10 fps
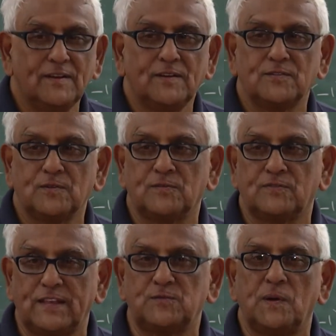So
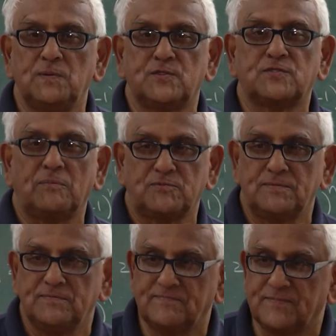that's where we'll stop.
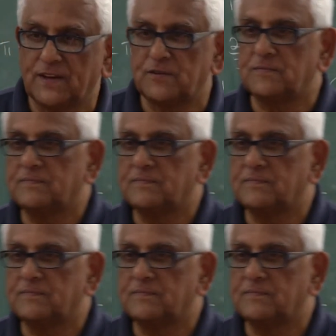Thank you.